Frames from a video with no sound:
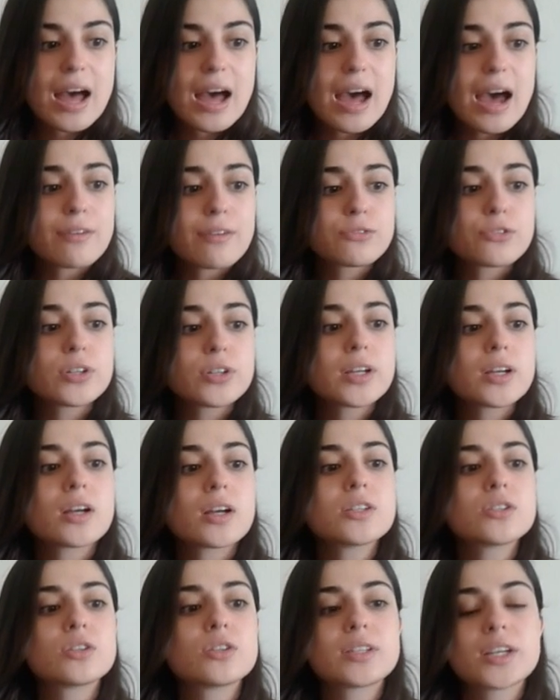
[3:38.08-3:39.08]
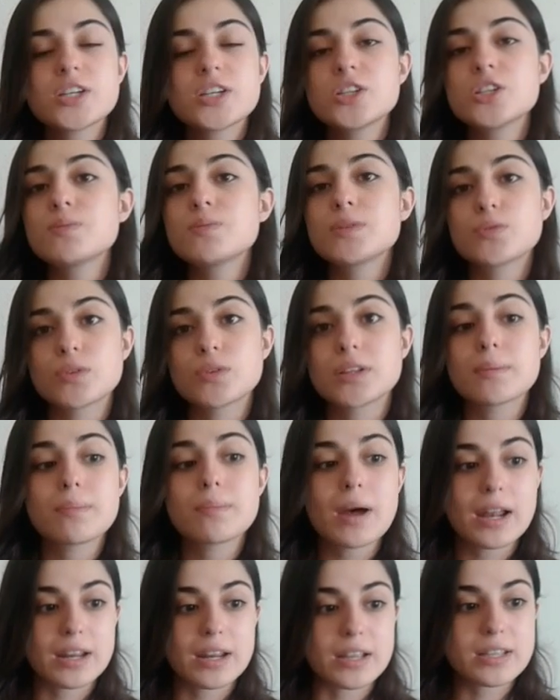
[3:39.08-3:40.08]
After the consultations between the
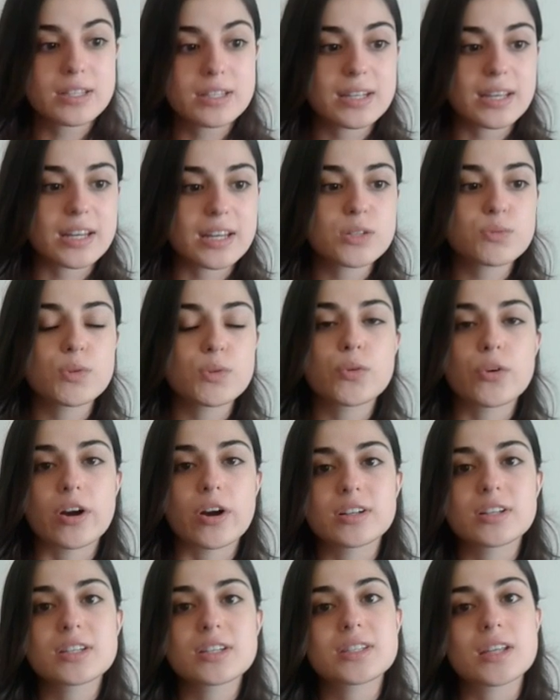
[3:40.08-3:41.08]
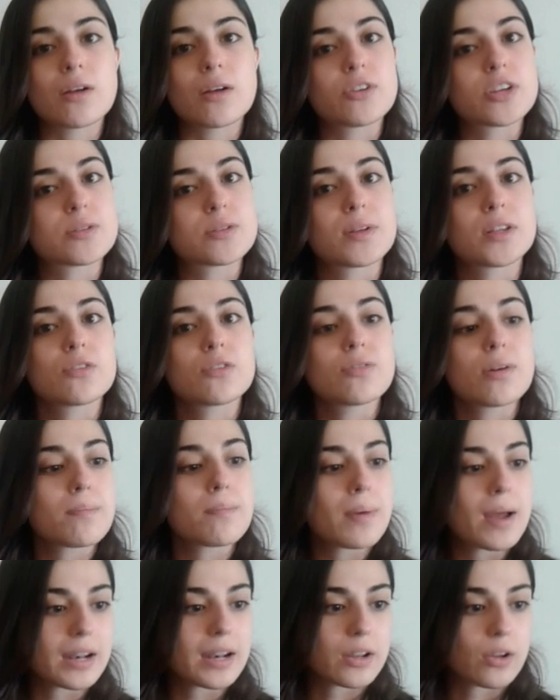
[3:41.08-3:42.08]
parties, it is required the establishment of a
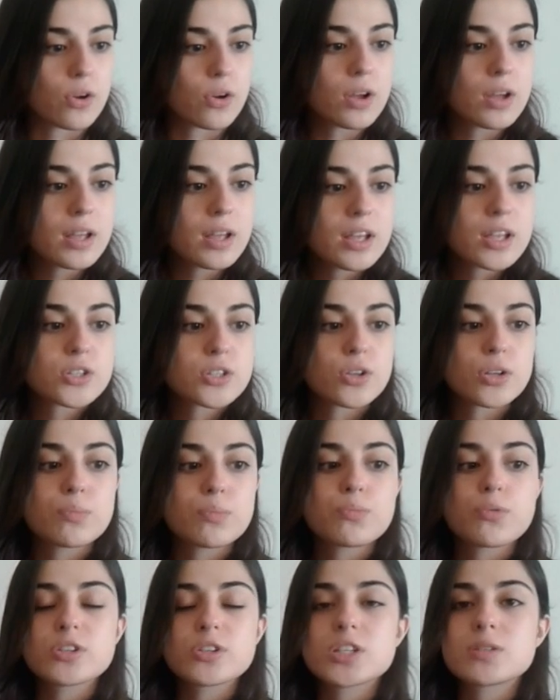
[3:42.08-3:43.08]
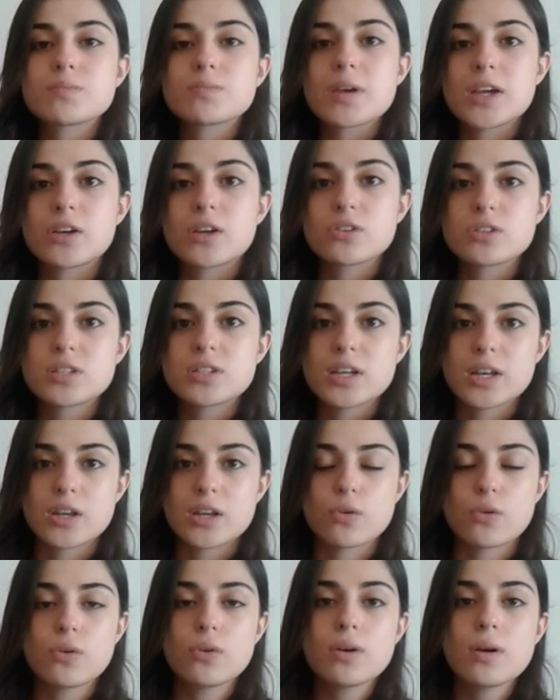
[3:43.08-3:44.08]
panel, so the process may
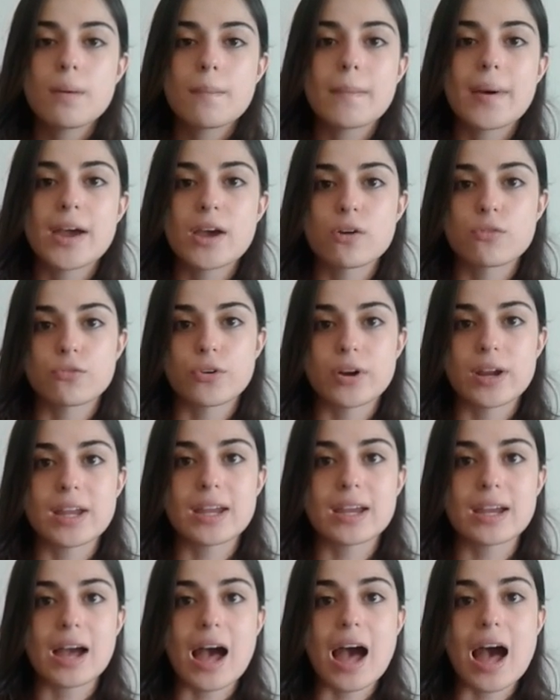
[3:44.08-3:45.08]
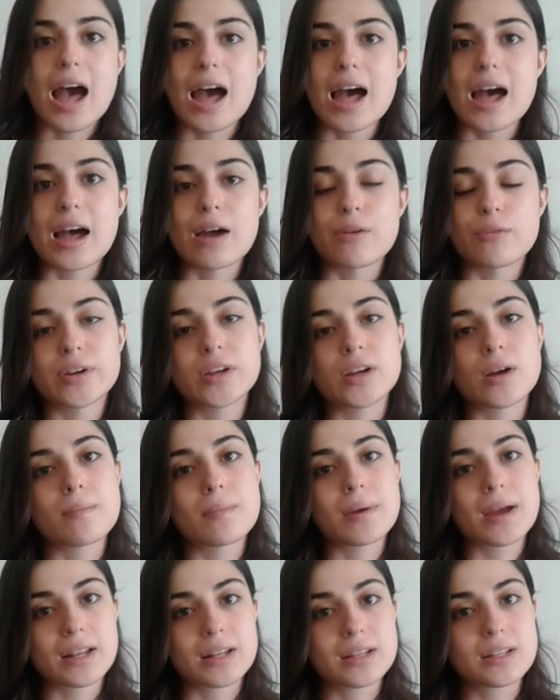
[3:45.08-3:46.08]
continue by offering a
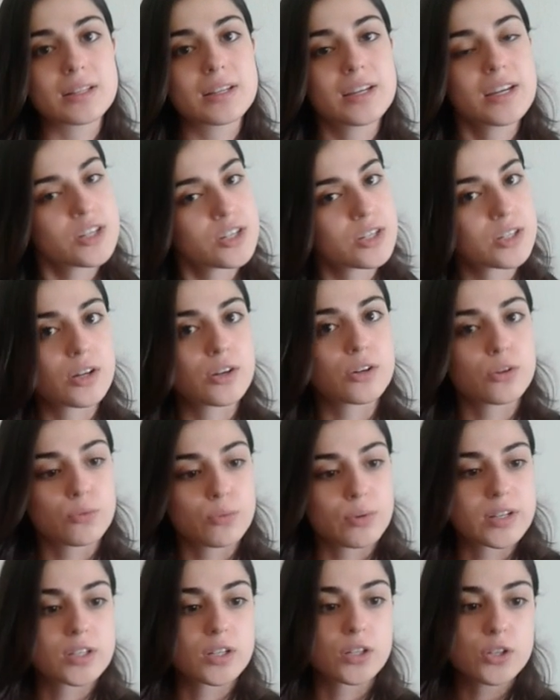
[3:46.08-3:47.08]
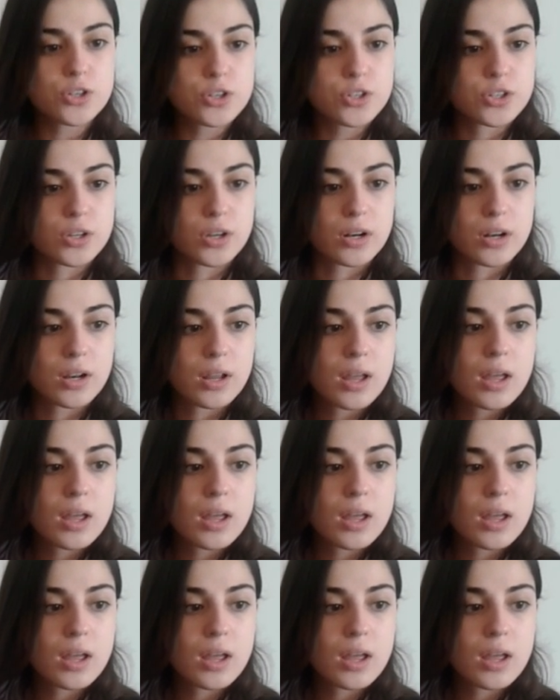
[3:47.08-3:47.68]
recommendation or resolution.